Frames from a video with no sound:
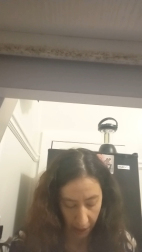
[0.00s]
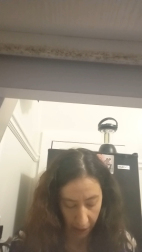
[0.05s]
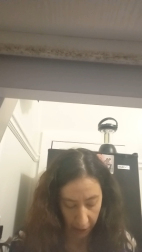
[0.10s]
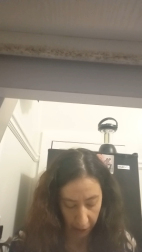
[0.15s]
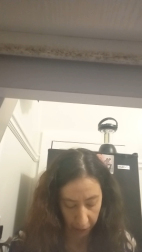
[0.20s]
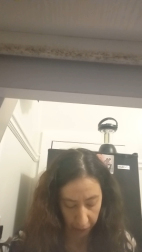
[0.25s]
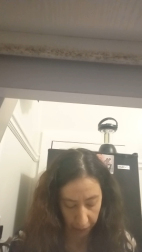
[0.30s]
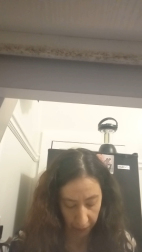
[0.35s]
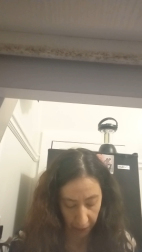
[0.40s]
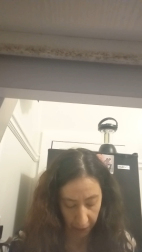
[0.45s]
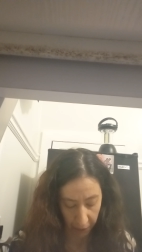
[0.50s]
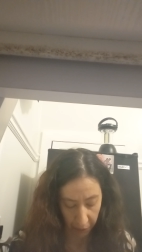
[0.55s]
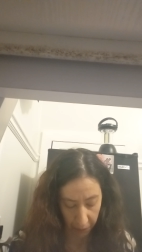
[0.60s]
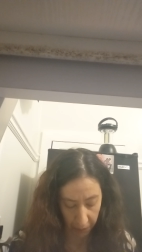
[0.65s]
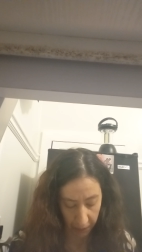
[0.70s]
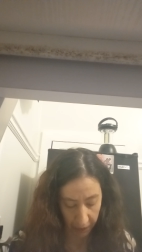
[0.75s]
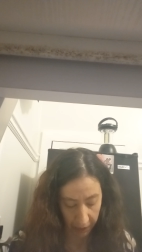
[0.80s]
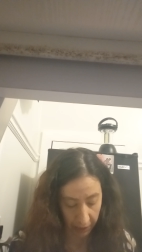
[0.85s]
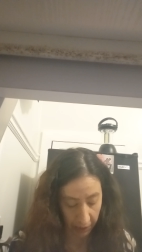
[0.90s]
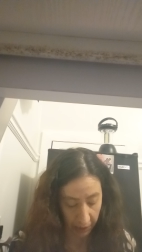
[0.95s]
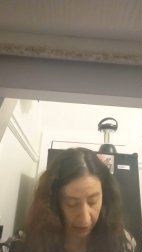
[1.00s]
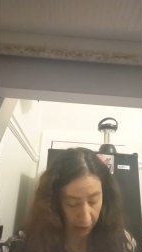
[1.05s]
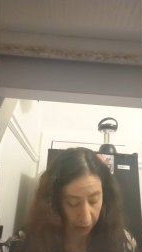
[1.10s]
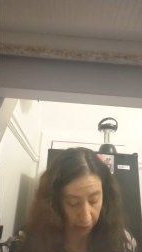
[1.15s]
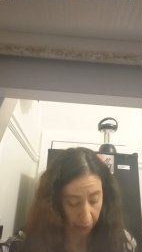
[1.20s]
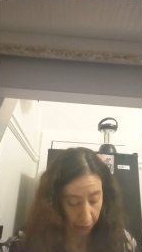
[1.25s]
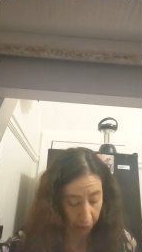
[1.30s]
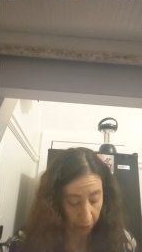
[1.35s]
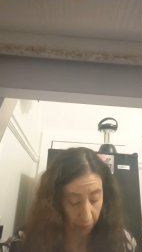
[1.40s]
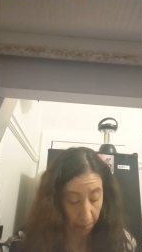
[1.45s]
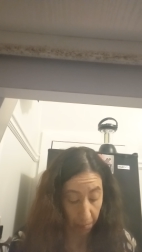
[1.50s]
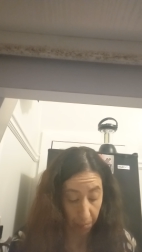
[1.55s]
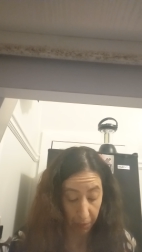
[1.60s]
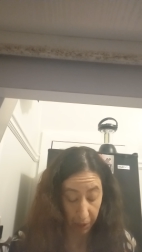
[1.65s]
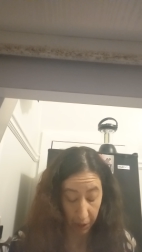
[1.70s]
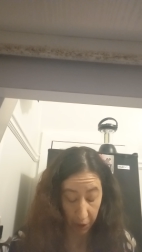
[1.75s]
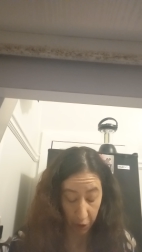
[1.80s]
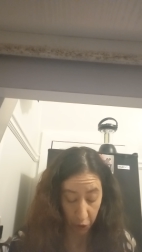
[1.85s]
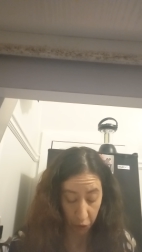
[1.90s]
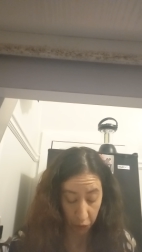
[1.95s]
and found myself
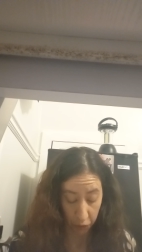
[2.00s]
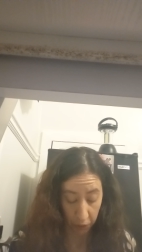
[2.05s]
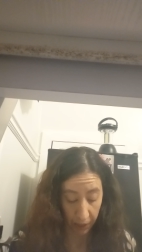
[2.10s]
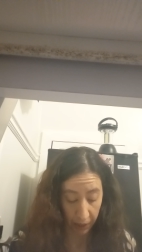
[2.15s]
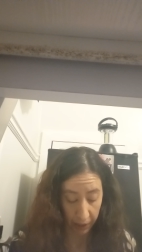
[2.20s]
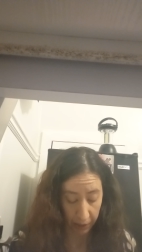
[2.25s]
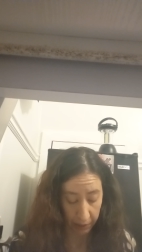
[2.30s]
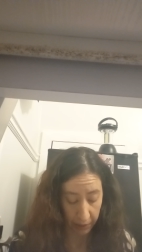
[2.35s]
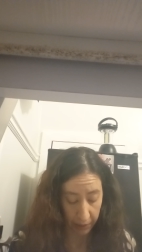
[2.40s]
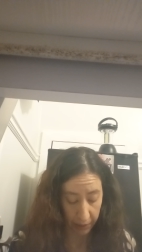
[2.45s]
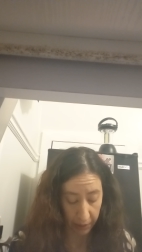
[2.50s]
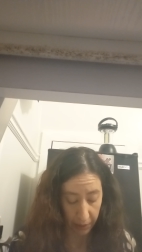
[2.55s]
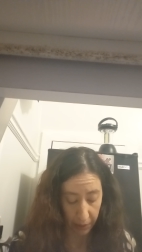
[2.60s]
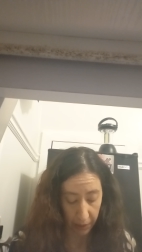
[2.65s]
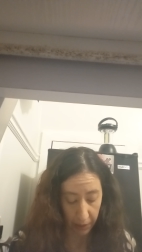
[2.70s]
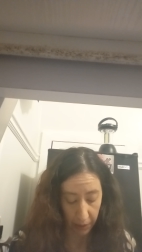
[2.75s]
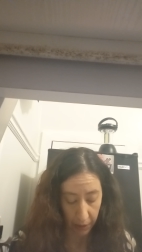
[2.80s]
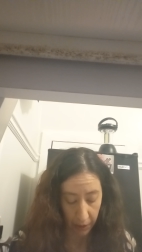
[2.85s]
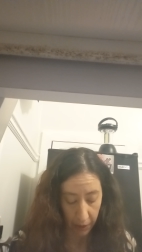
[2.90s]
much rest.